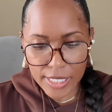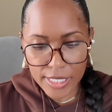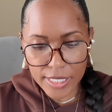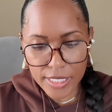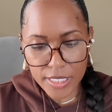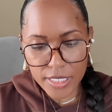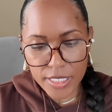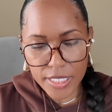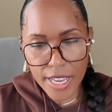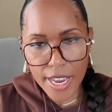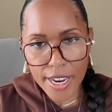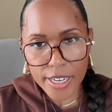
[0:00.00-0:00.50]

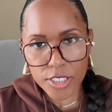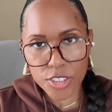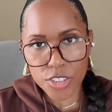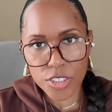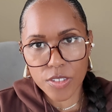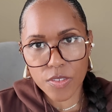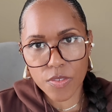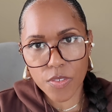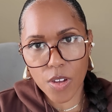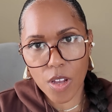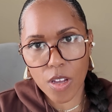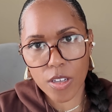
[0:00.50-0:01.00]
This
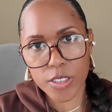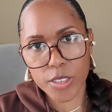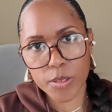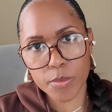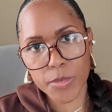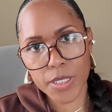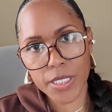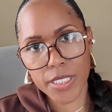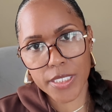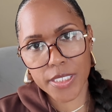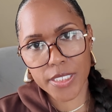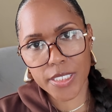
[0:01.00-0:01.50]
extra
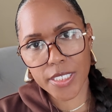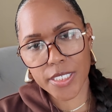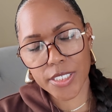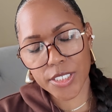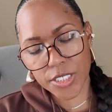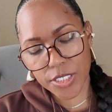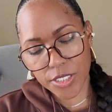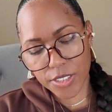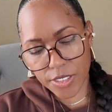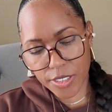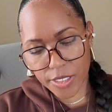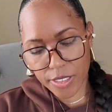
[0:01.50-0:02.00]
volume
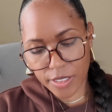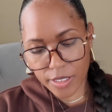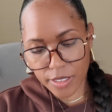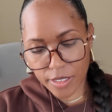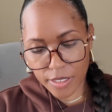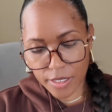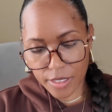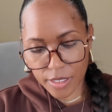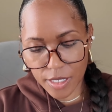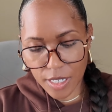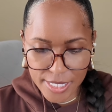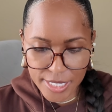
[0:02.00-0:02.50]

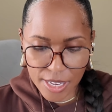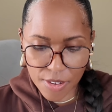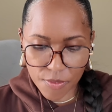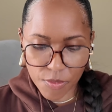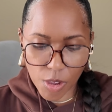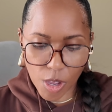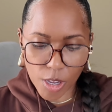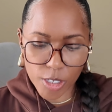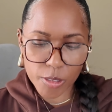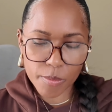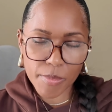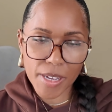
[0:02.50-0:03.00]
conditioner is a
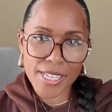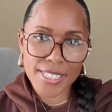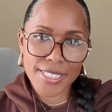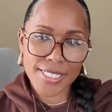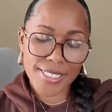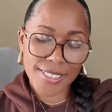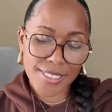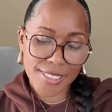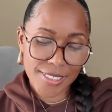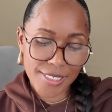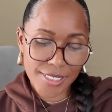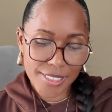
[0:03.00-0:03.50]

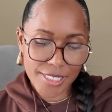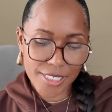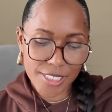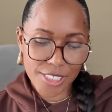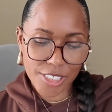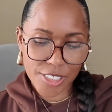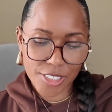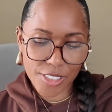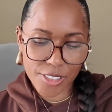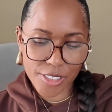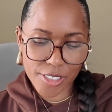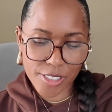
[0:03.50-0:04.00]
volumizing
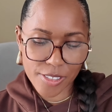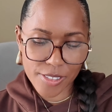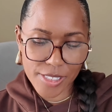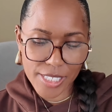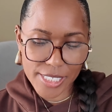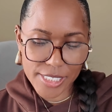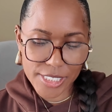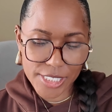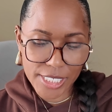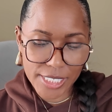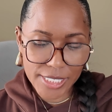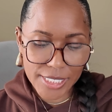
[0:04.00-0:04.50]
conditioner
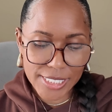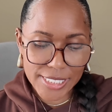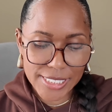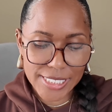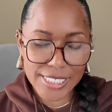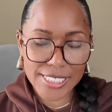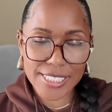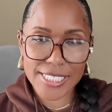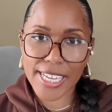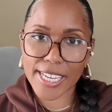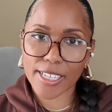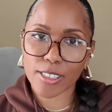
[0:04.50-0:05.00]
that gently
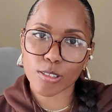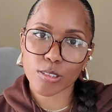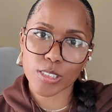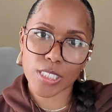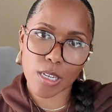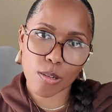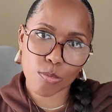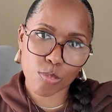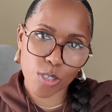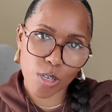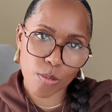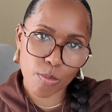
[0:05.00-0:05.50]
detangles
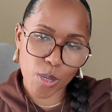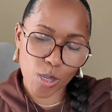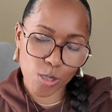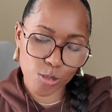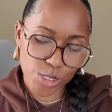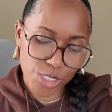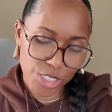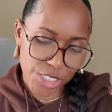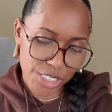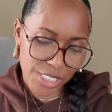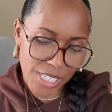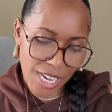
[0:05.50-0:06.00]
and
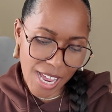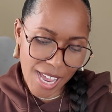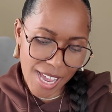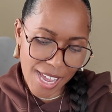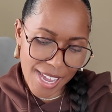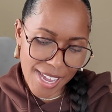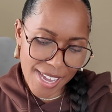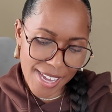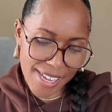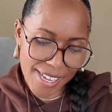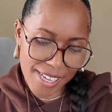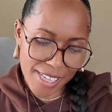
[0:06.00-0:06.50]
promotes
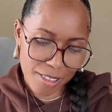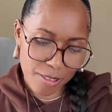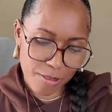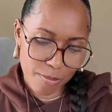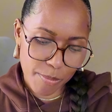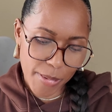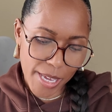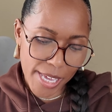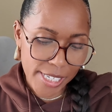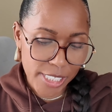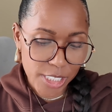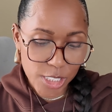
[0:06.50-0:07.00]

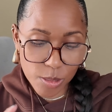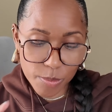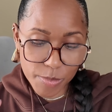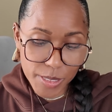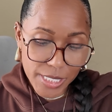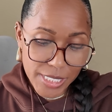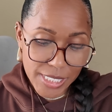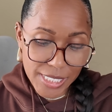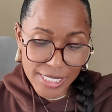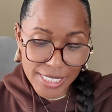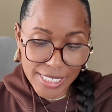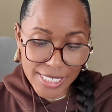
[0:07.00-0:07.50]
shine,
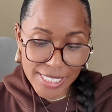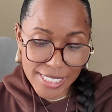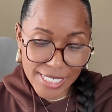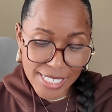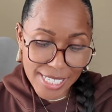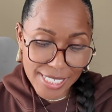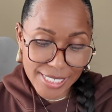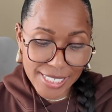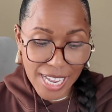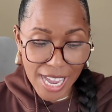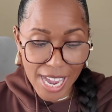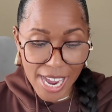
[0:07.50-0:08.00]

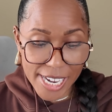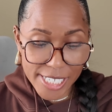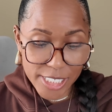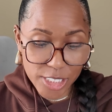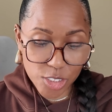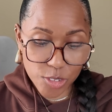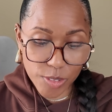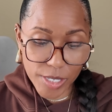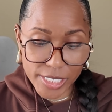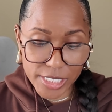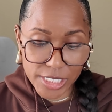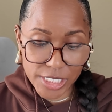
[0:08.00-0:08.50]
manageability, and
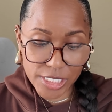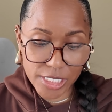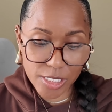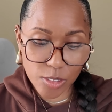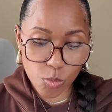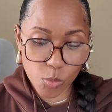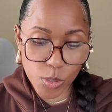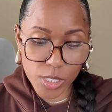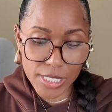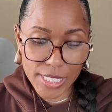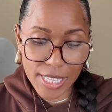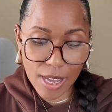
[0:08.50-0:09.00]

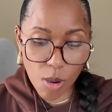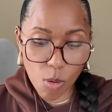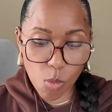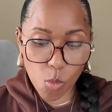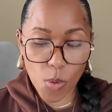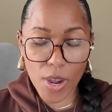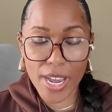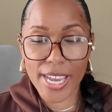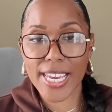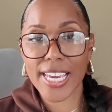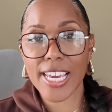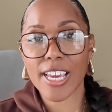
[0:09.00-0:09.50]
hydration without
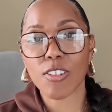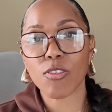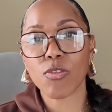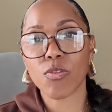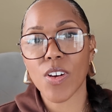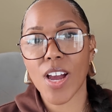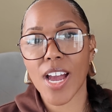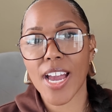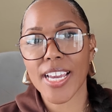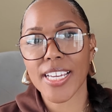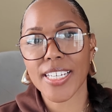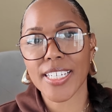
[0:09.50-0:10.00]
weighing
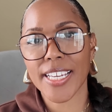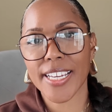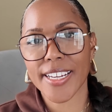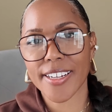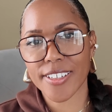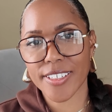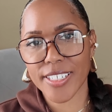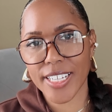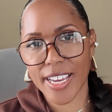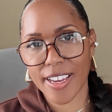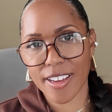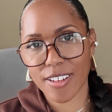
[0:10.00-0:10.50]
fine
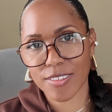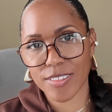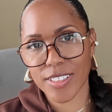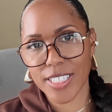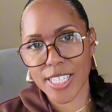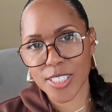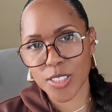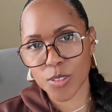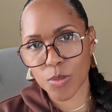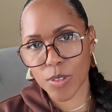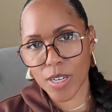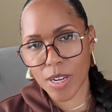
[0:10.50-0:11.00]
hair down.
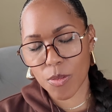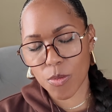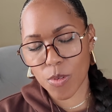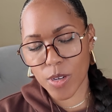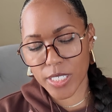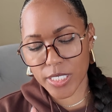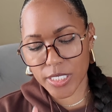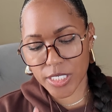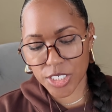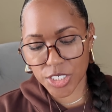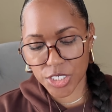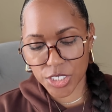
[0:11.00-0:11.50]
That's what I
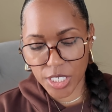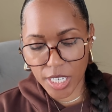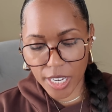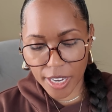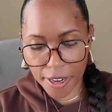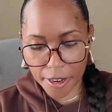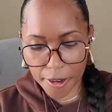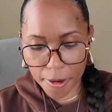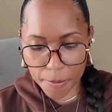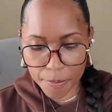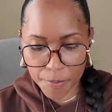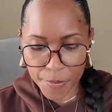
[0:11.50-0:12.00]
wanted to
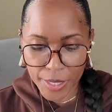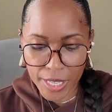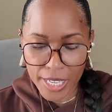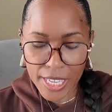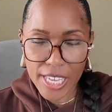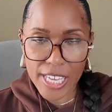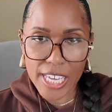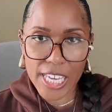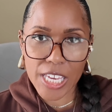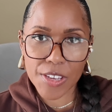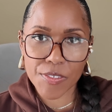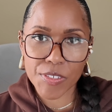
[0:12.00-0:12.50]
share.
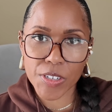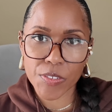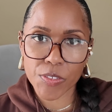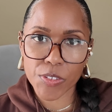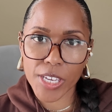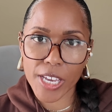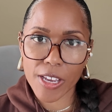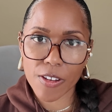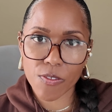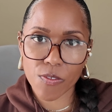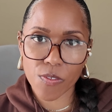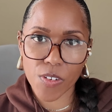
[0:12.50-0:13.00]
Even if
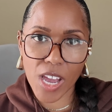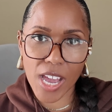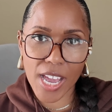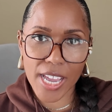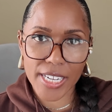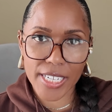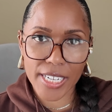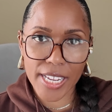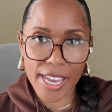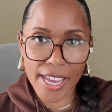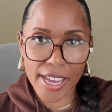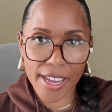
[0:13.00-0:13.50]
you have
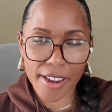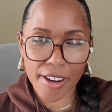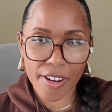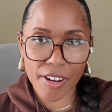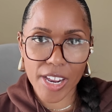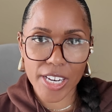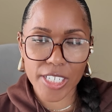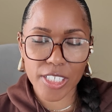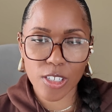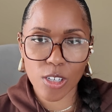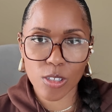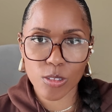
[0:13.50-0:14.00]
fine
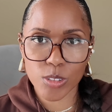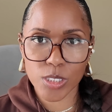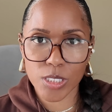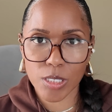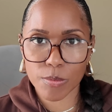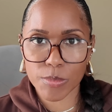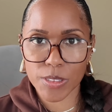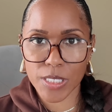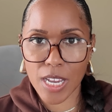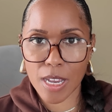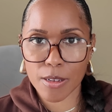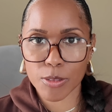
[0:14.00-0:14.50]
hair, I know
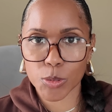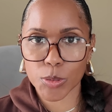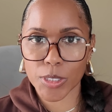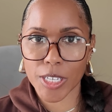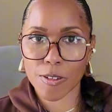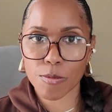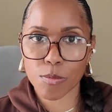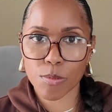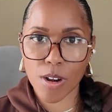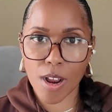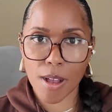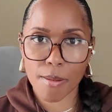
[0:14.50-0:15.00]
sometimes we
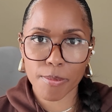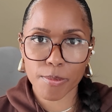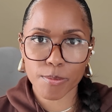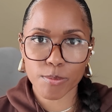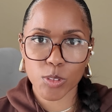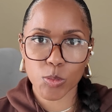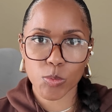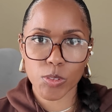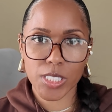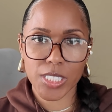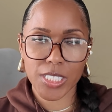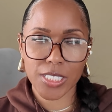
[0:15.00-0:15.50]
have
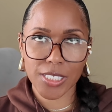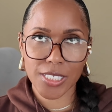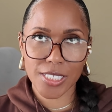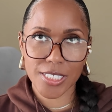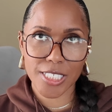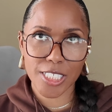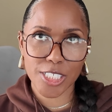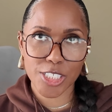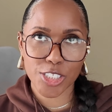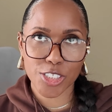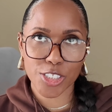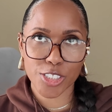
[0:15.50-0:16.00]
problems with the
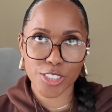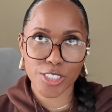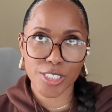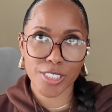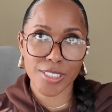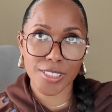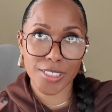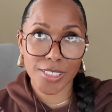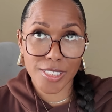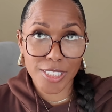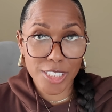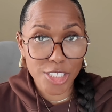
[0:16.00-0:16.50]
conditioner
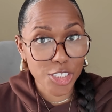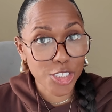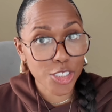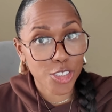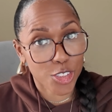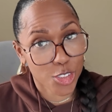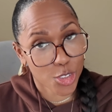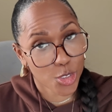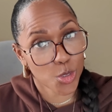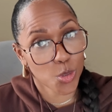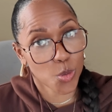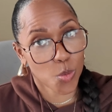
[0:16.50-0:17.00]
because
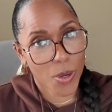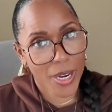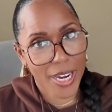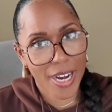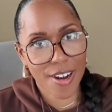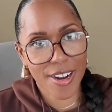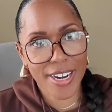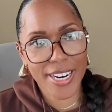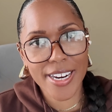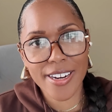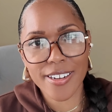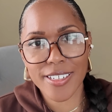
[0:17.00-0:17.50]
conditioners do weigh
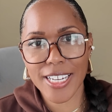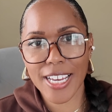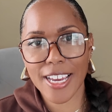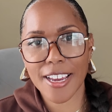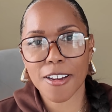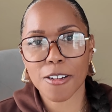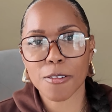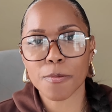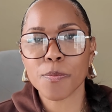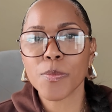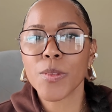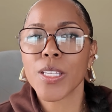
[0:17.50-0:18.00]
our hair
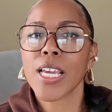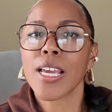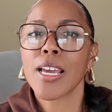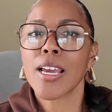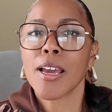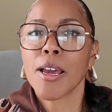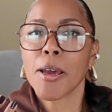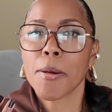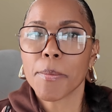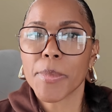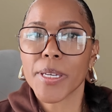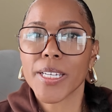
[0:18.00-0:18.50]
down
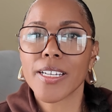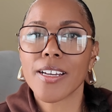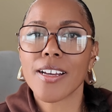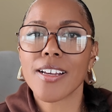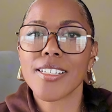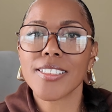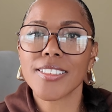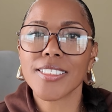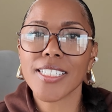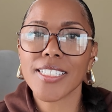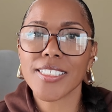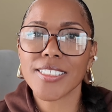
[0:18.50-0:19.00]

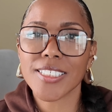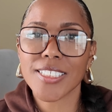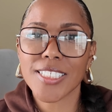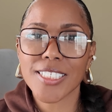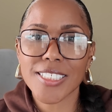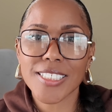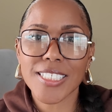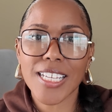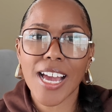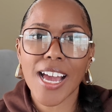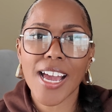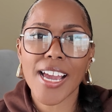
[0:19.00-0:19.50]
because it's
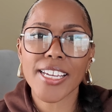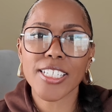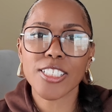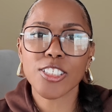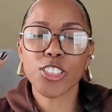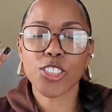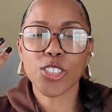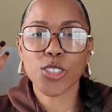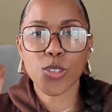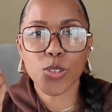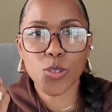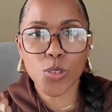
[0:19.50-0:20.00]

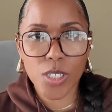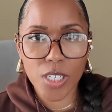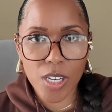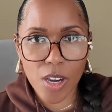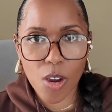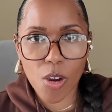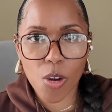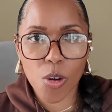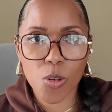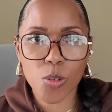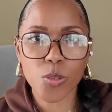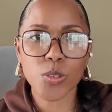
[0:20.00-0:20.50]
designed to
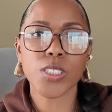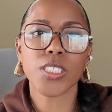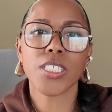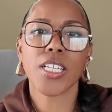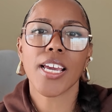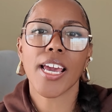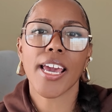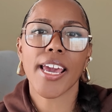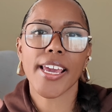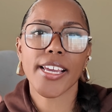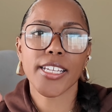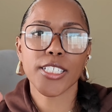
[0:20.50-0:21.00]
coat
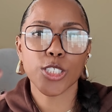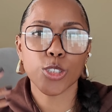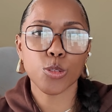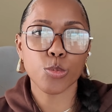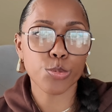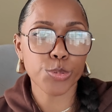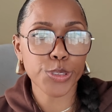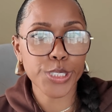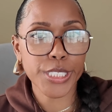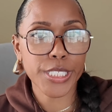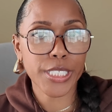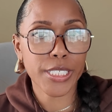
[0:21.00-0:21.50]
and to
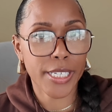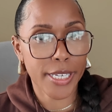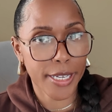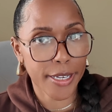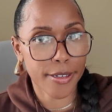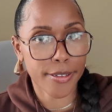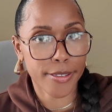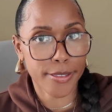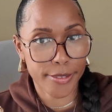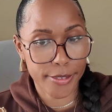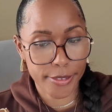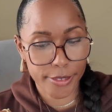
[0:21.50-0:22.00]
bring
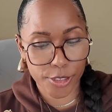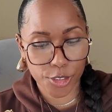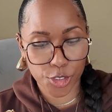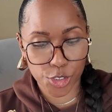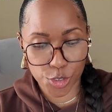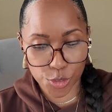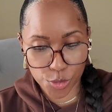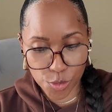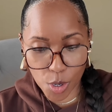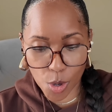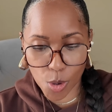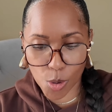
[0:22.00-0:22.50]
hair under
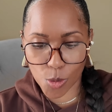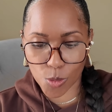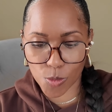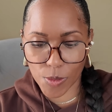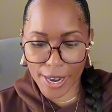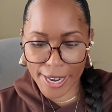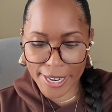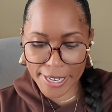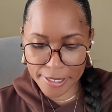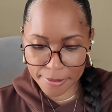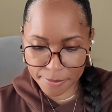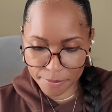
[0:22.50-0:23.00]
control,
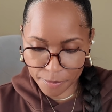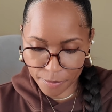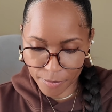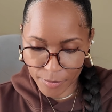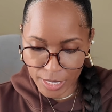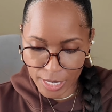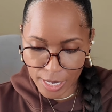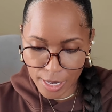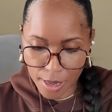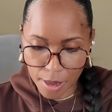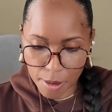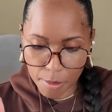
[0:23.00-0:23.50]
right?
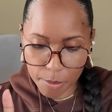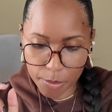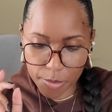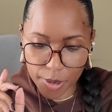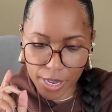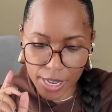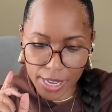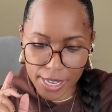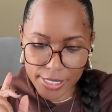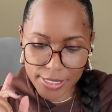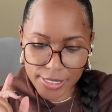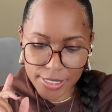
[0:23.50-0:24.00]

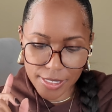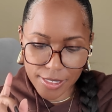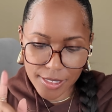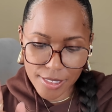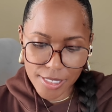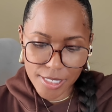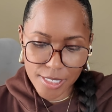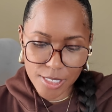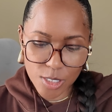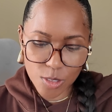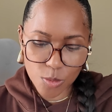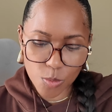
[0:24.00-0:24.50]
But
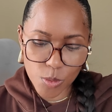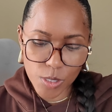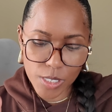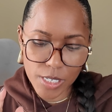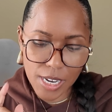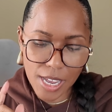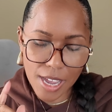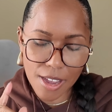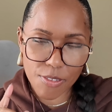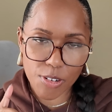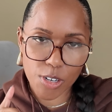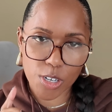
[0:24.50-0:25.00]
this
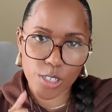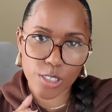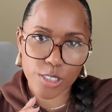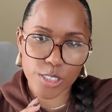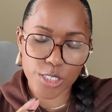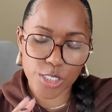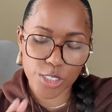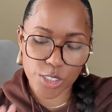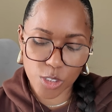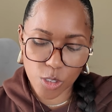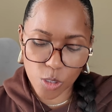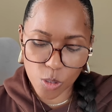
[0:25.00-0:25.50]
one, I've
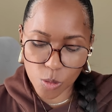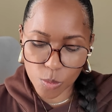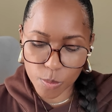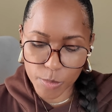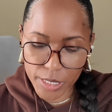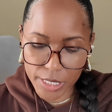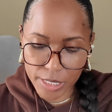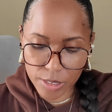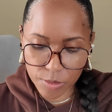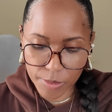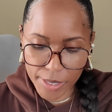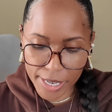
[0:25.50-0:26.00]
heard so
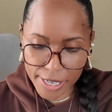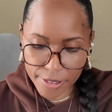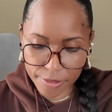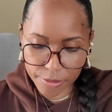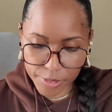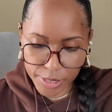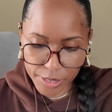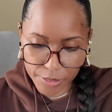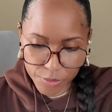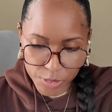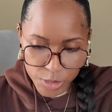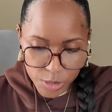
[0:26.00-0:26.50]
many
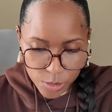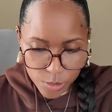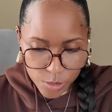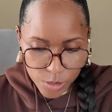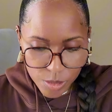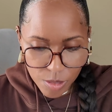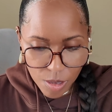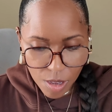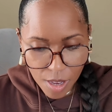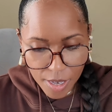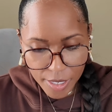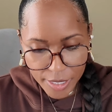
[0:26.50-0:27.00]
rave
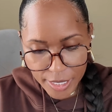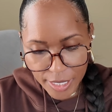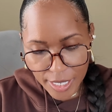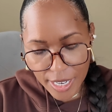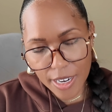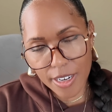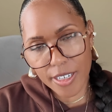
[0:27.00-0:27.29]
reviews on it.